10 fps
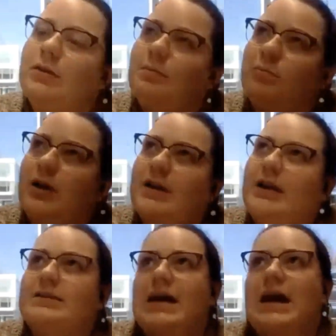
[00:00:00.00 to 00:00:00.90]

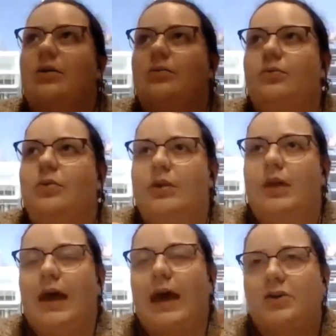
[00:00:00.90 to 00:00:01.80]
breaking down
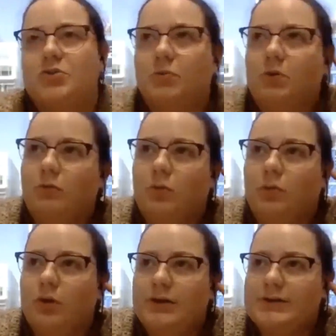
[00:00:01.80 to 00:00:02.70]
the actual
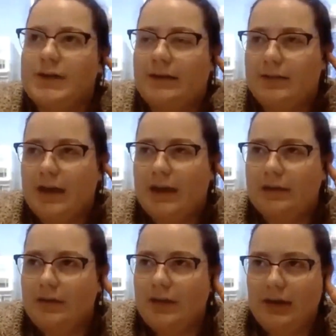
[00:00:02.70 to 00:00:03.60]
rules and
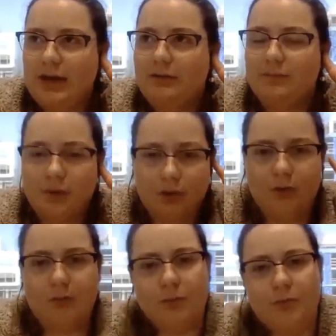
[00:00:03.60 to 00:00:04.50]
then the
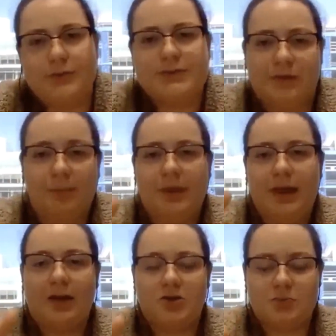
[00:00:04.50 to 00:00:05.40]
inferred rules from the
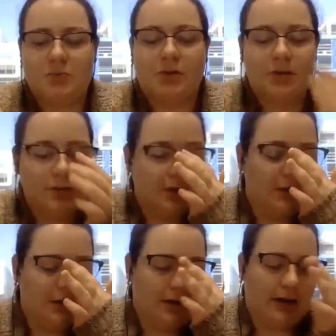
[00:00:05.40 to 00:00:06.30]
actual
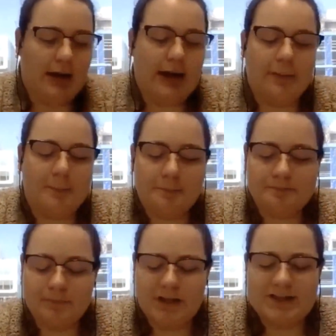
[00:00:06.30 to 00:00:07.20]
um,
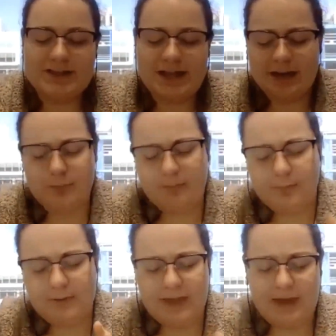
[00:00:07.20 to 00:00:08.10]
setup,
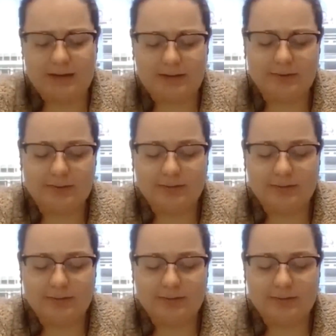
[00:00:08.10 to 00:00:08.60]
but then